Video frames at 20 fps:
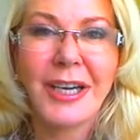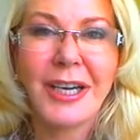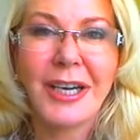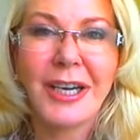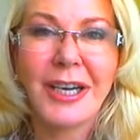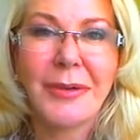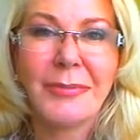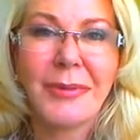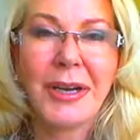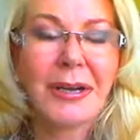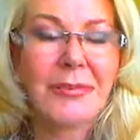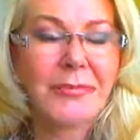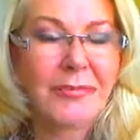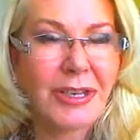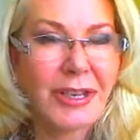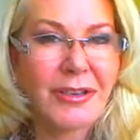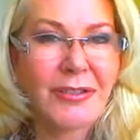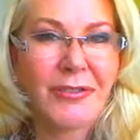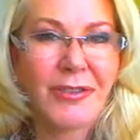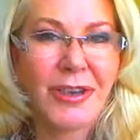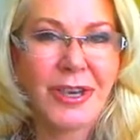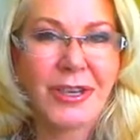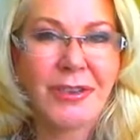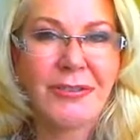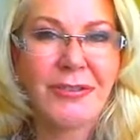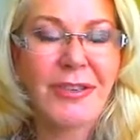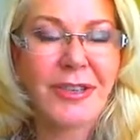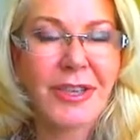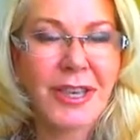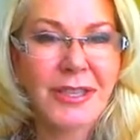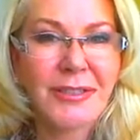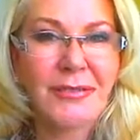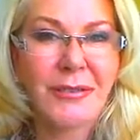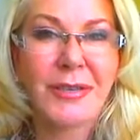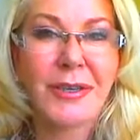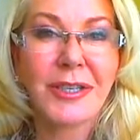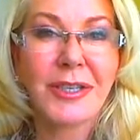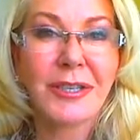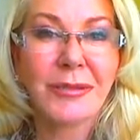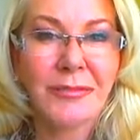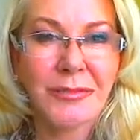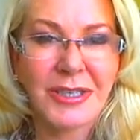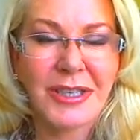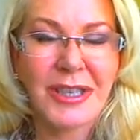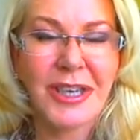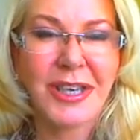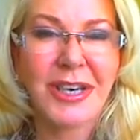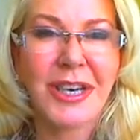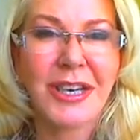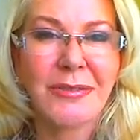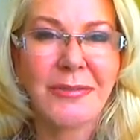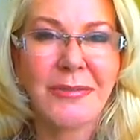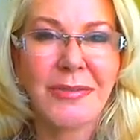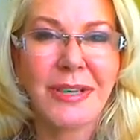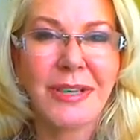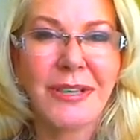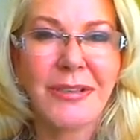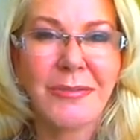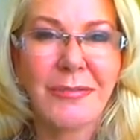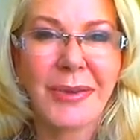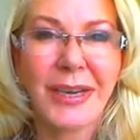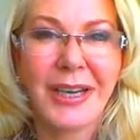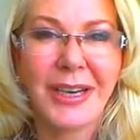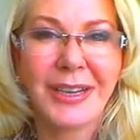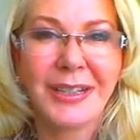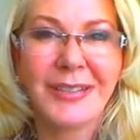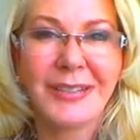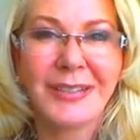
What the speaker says: I'm Jennifer Angel. Thanks for watching. We'll see you next week. Bye.